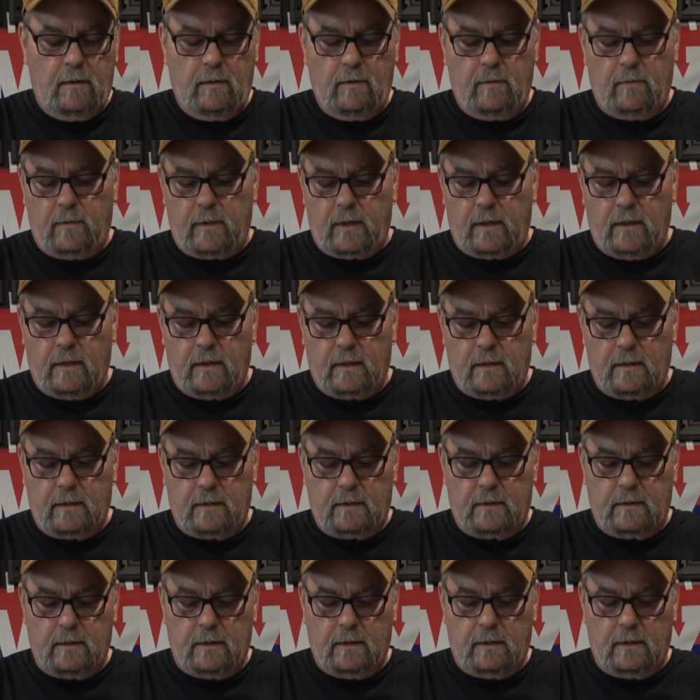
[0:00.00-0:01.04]
We got
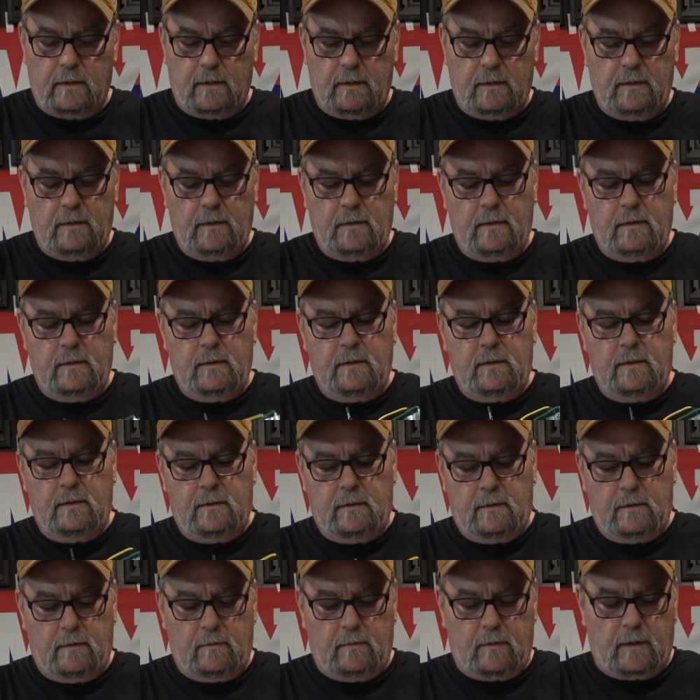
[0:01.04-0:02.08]
it.
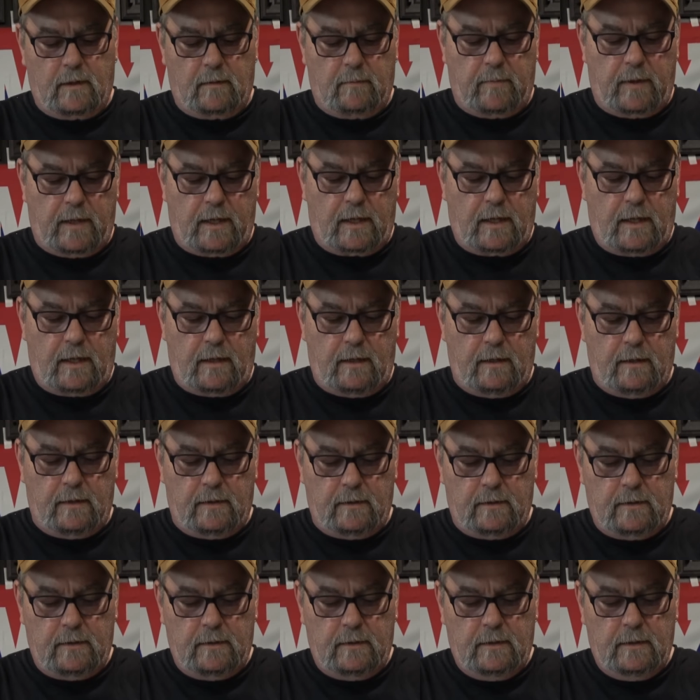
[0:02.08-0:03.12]
We got bag A
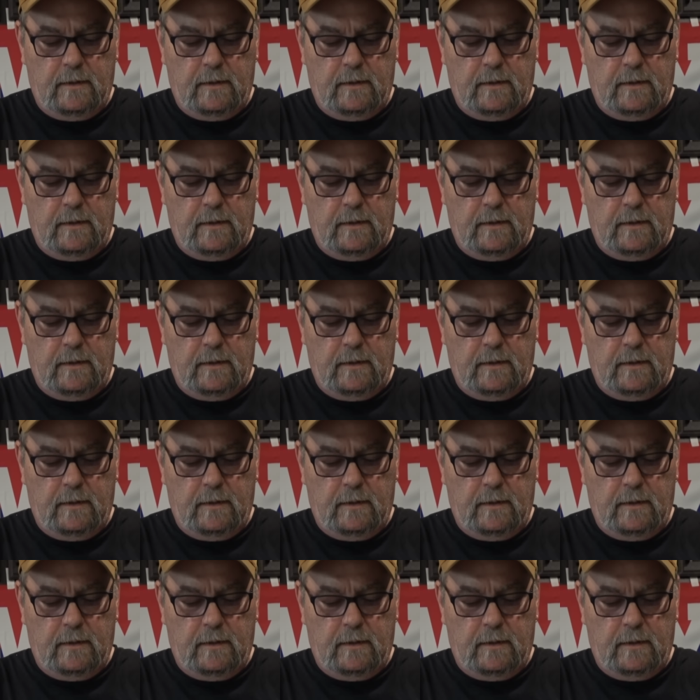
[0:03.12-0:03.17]
done.